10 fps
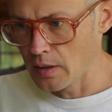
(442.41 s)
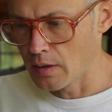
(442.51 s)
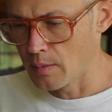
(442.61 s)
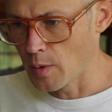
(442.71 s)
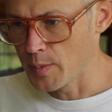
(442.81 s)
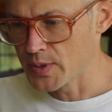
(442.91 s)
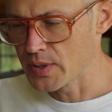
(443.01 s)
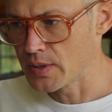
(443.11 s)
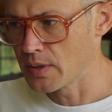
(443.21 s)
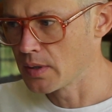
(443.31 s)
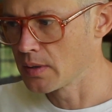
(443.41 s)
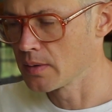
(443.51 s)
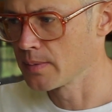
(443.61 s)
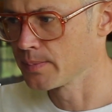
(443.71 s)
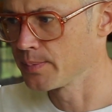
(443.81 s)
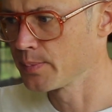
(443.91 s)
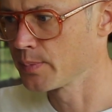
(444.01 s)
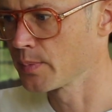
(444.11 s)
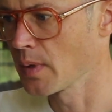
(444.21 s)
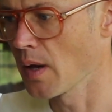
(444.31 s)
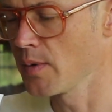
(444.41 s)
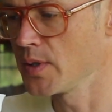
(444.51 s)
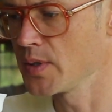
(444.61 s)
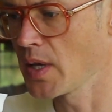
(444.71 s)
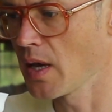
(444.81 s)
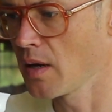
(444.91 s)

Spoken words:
almost, how would you say?